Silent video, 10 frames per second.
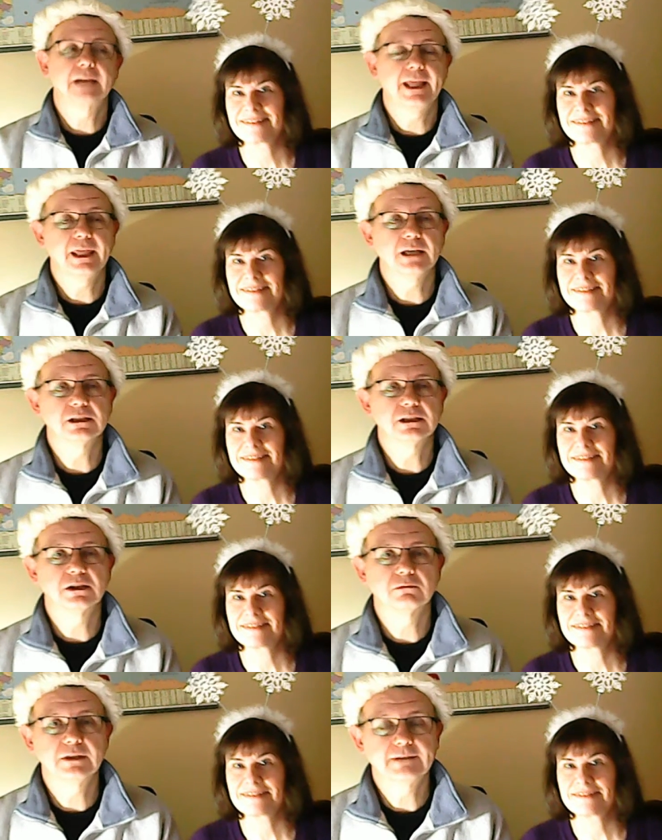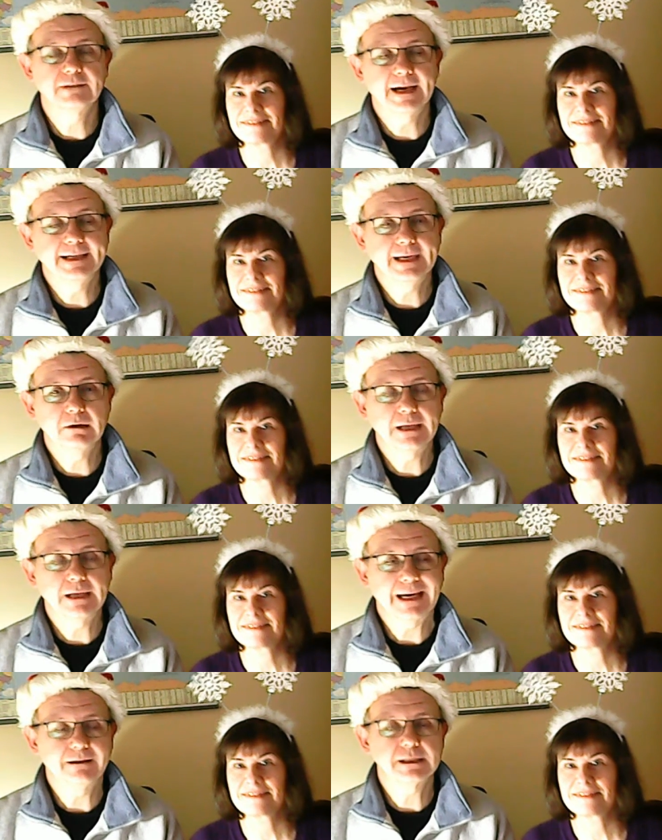Speaker 1: things that we've had here in the
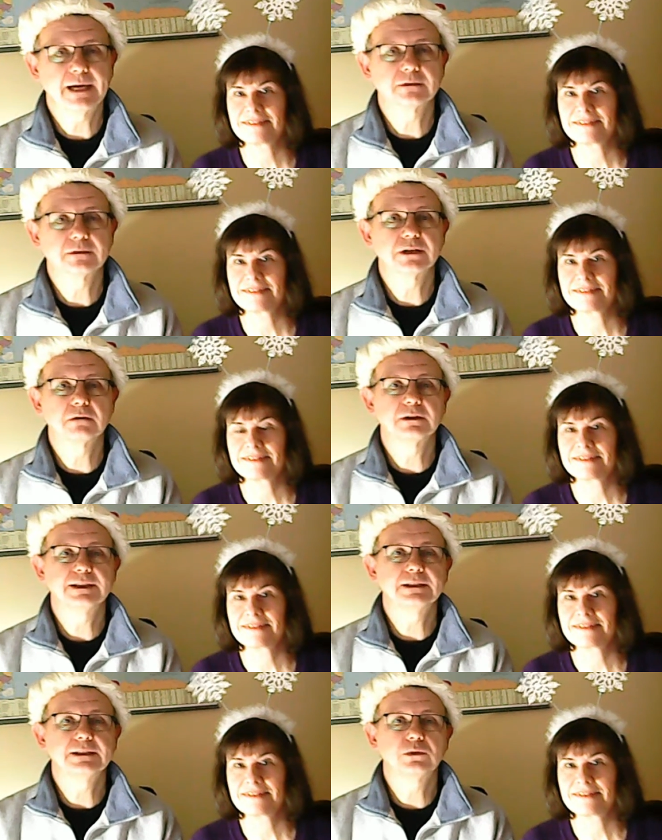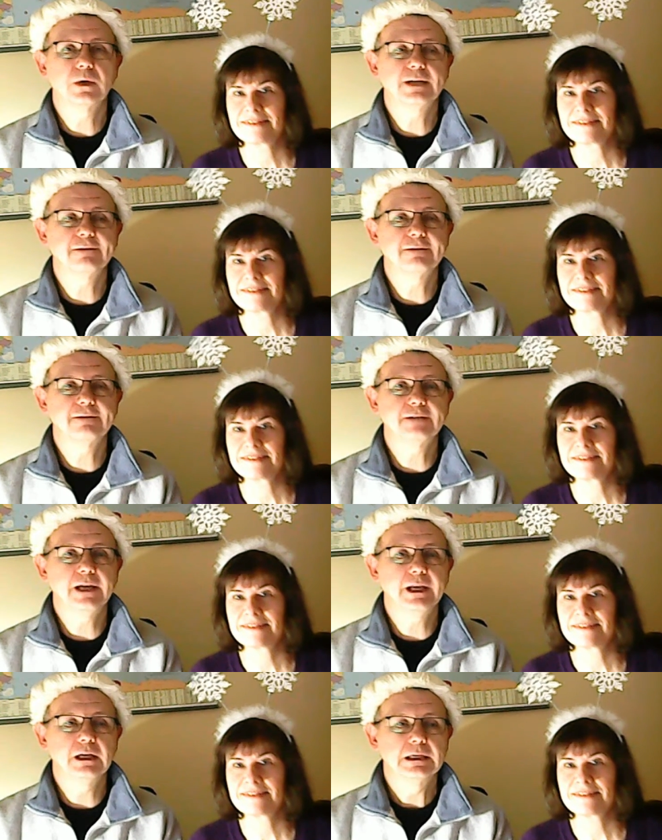Harris household in
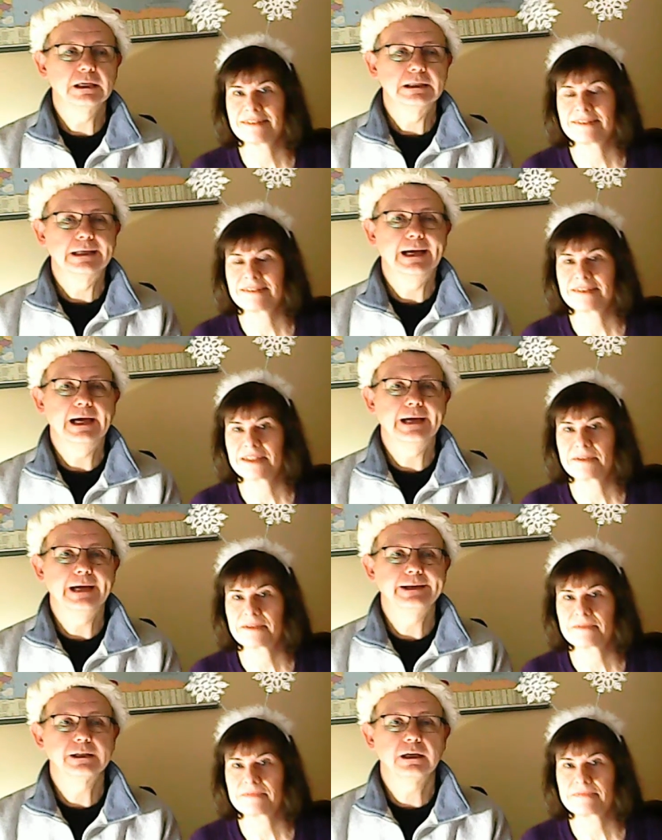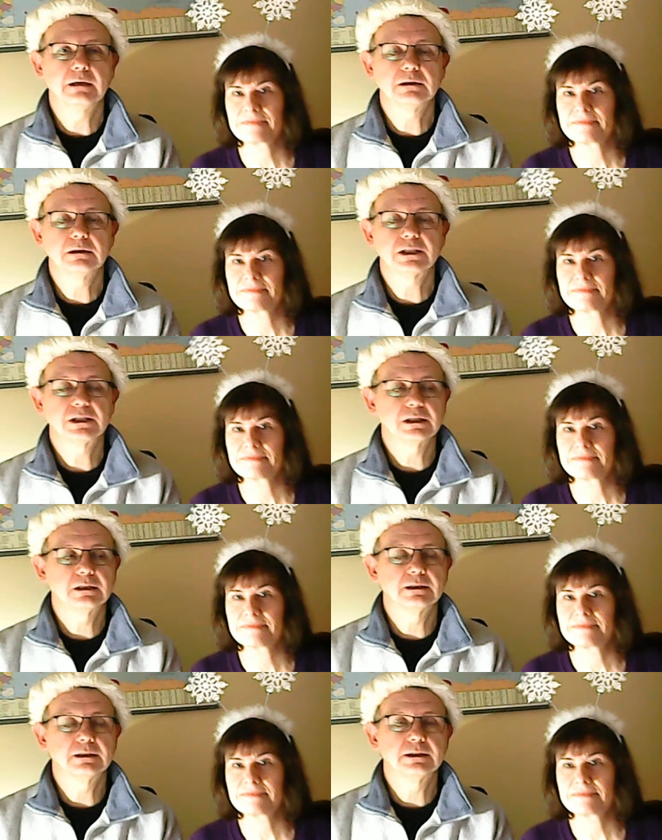2015 and it just
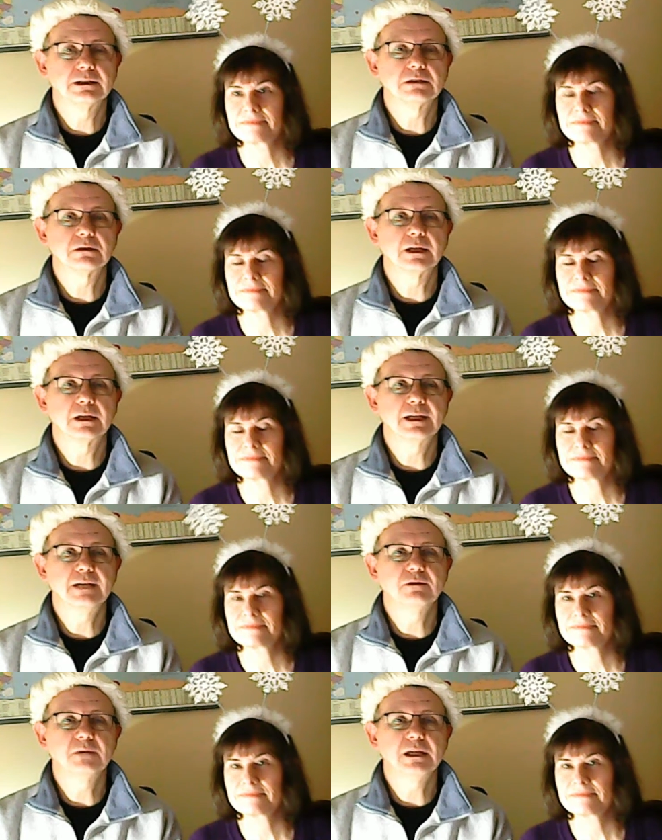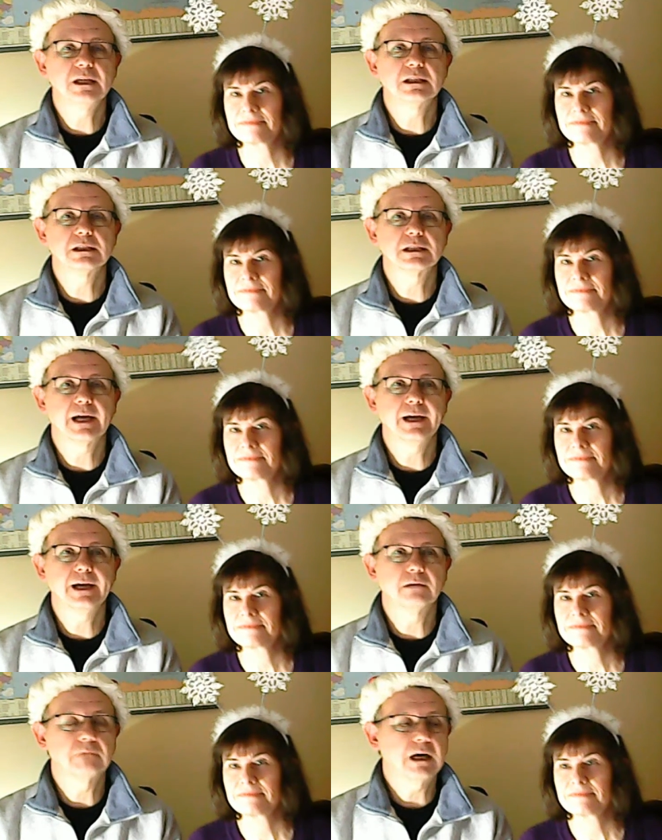just leaves me to say on
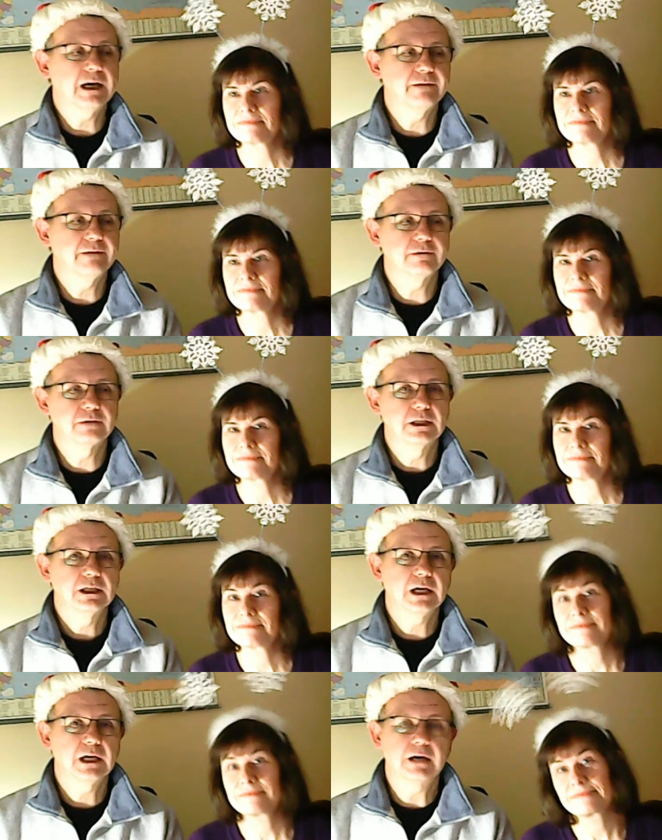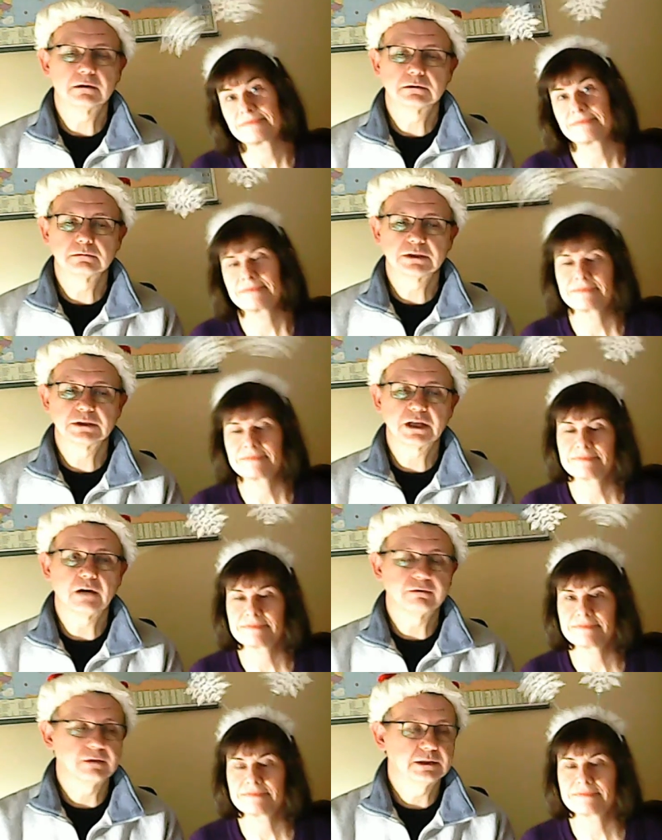behalf of Carol,
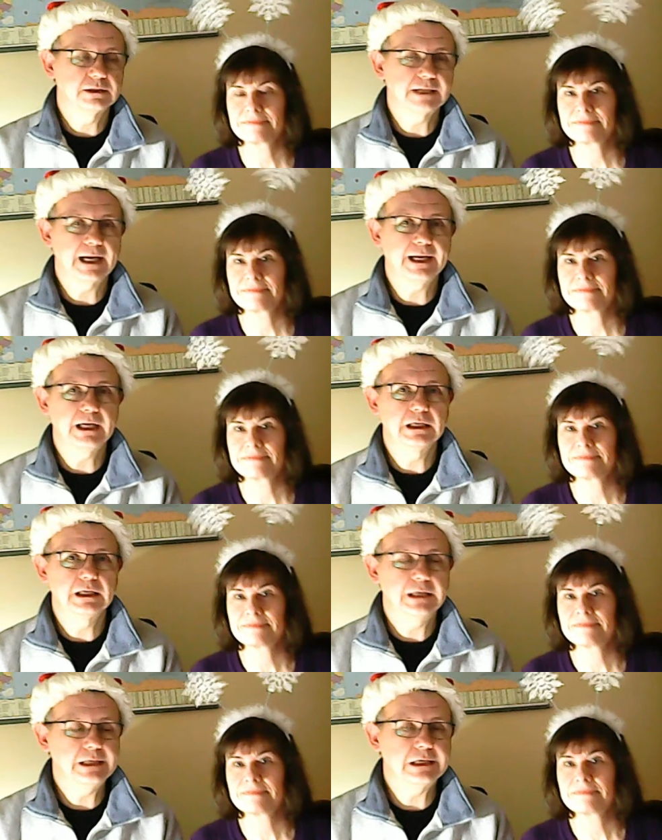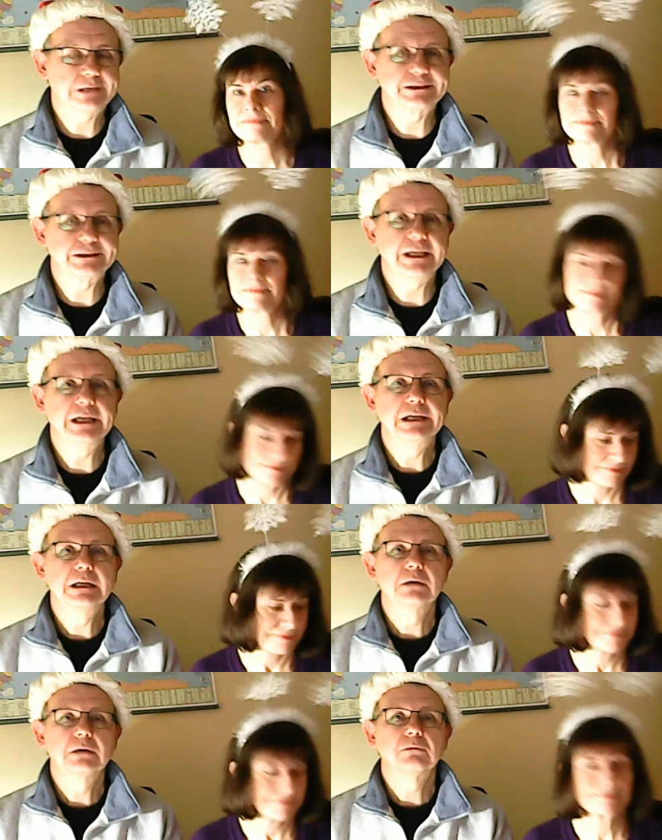myself and Ali and Darcy
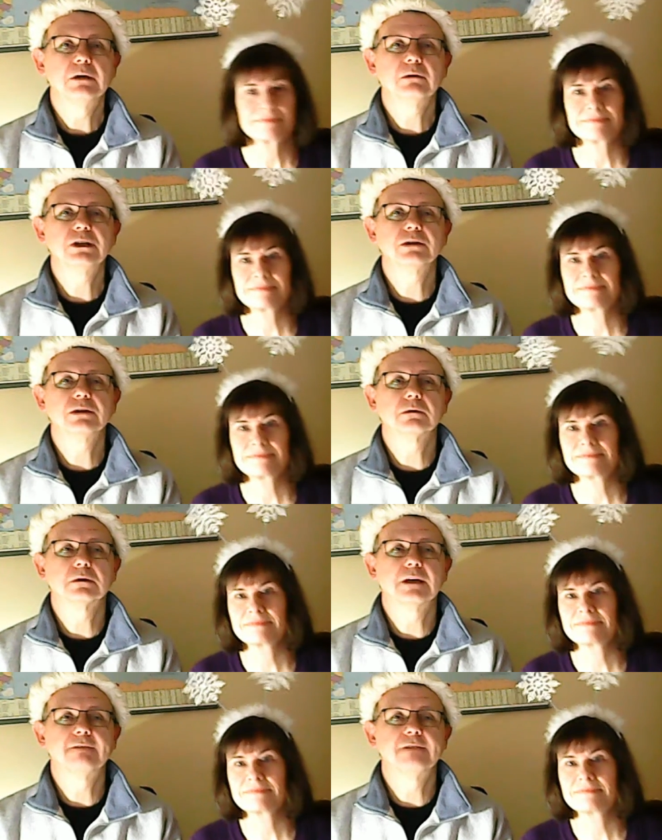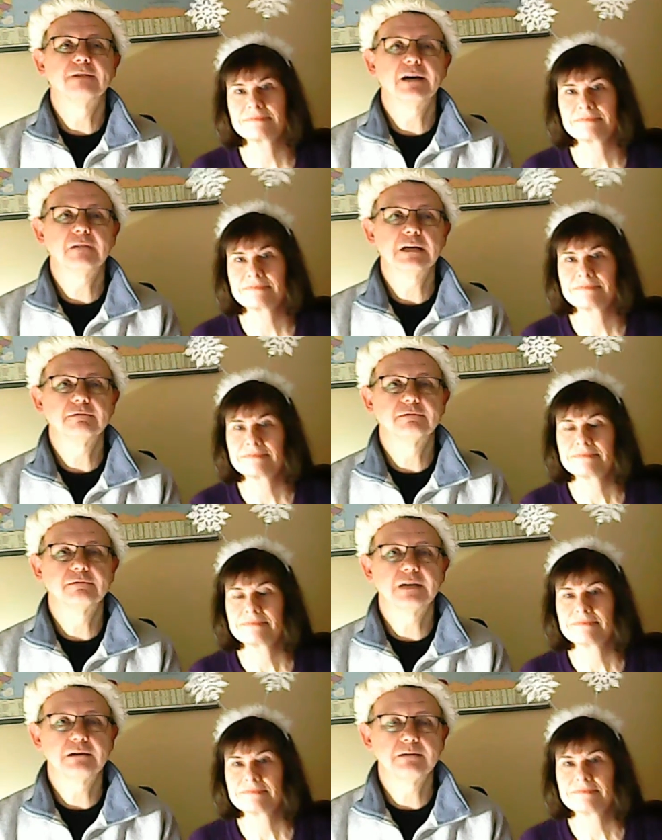we wish you all a very
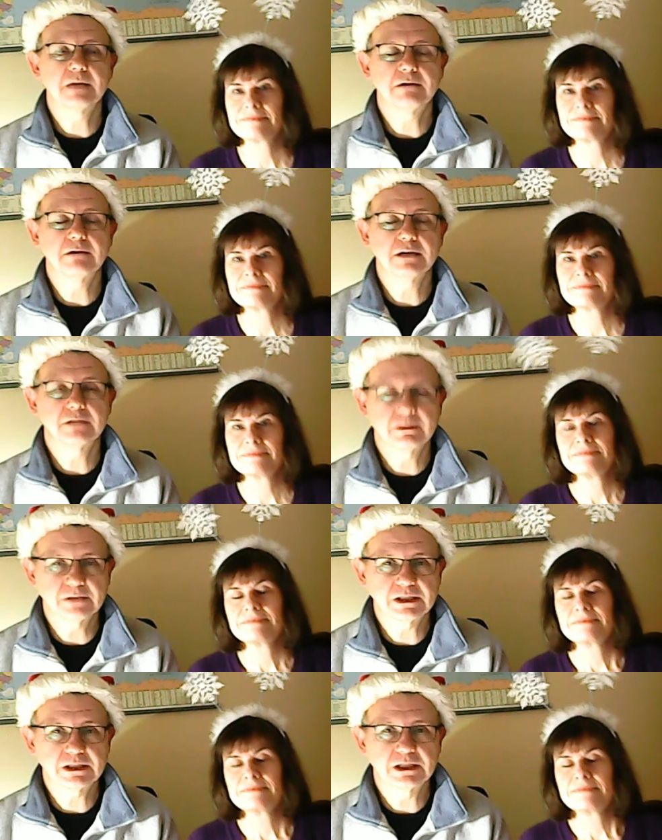very Merry Christmas